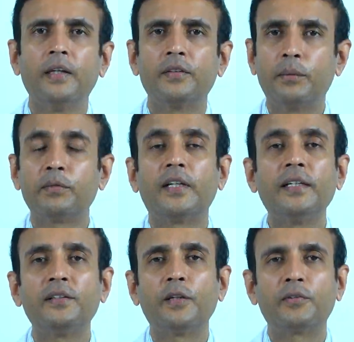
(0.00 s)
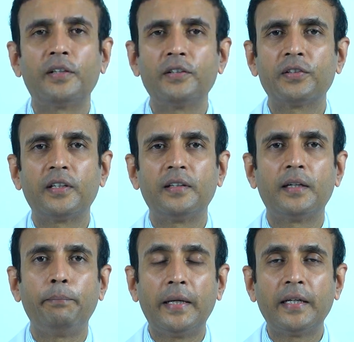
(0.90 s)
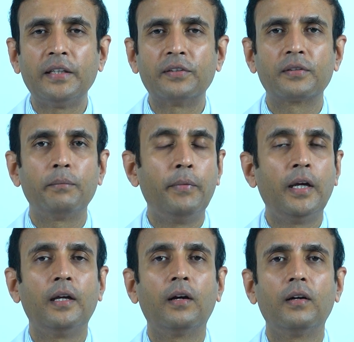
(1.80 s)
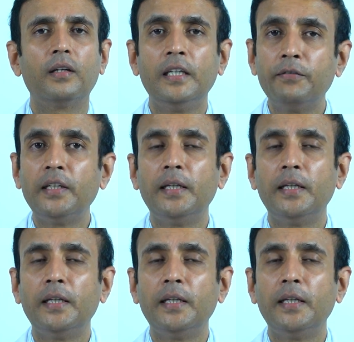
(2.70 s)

Some studies have suggested that berries may even